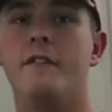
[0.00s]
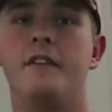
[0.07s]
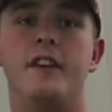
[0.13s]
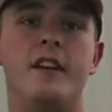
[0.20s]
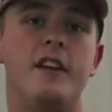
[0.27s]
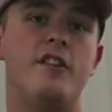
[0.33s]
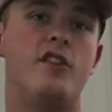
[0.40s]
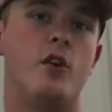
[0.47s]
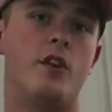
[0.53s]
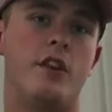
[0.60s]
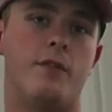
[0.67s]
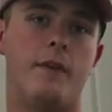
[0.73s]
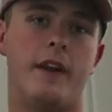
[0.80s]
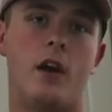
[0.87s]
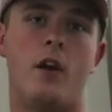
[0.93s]
if you did enjoy
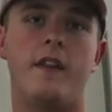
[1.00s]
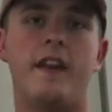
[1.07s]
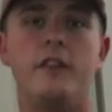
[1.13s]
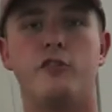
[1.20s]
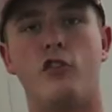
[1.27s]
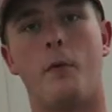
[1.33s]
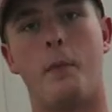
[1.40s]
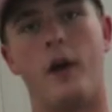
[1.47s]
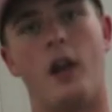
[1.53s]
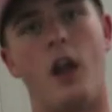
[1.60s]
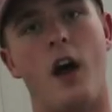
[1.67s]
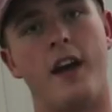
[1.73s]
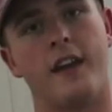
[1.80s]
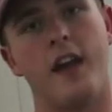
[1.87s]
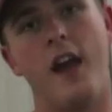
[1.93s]
this video, then drop it a
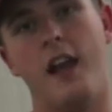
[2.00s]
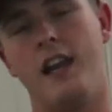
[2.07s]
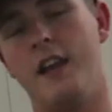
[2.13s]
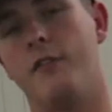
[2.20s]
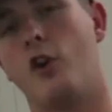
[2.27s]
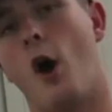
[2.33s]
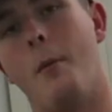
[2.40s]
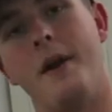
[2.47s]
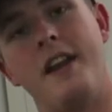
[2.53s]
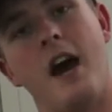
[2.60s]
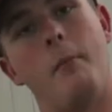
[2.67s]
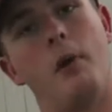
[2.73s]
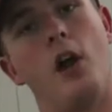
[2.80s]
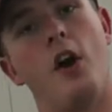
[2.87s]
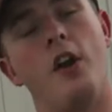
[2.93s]
like, leave a comment
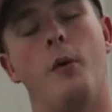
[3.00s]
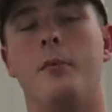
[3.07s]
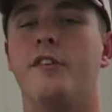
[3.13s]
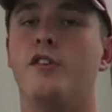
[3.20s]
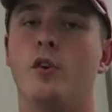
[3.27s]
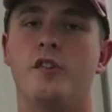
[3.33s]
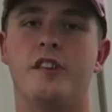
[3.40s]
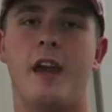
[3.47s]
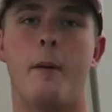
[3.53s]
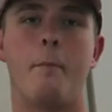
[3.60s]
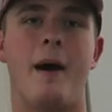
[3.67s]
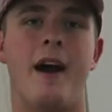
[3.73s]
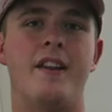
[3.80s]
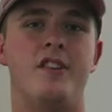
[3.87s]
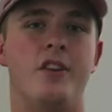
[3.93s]
down below, and I'll be sure to get
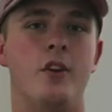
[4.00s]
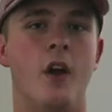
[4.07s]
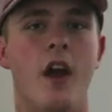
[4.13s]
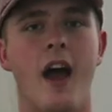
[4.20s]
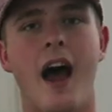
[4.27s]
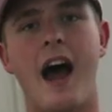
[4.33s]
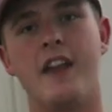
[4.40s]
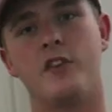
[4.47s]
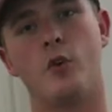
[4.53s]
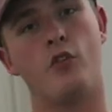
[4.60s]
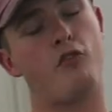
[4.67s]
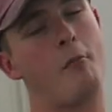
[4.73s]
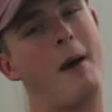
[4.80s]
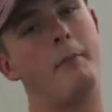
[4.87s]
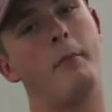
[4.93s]
back to you. As
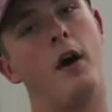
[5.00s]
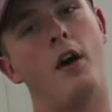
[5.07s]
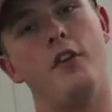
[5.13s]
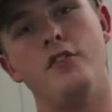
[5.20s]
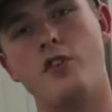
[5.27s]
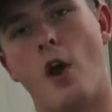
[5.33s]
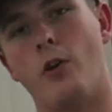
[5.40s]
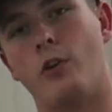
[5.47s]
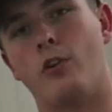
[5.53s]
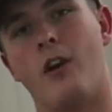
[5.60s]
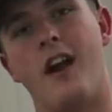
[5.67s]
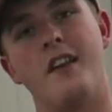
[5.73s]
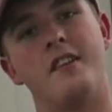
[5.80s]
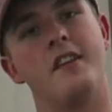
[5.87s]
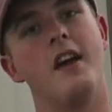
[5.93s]
always, remember, no
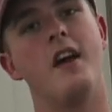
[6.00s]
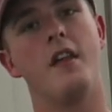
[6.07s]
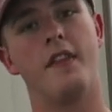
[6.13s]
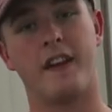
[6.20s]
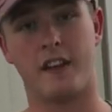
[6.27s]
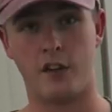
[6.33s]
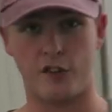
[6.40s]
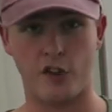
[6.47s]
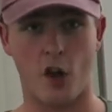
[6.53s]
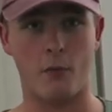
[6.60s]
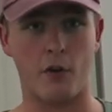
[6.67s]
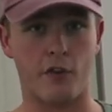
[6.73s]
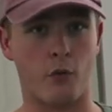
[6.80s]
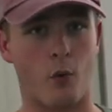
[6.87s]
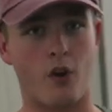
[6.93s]
regrets. Thank you so
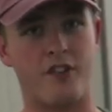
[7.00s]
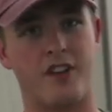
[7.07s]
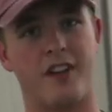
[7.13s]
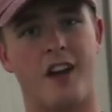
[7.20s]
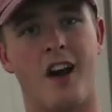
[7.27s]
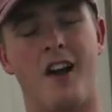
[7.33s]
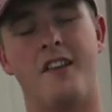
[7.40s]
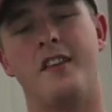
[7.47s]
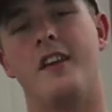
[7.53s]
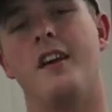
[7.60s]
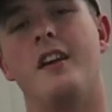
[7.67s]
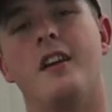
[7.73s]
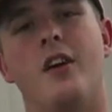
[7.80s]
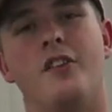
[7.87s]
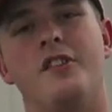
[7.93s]
much for watching, guys,
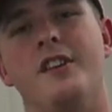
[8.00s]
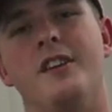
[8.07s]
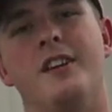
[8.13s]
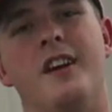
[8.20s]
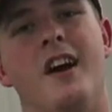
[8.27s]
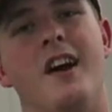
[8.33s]
and I'll see you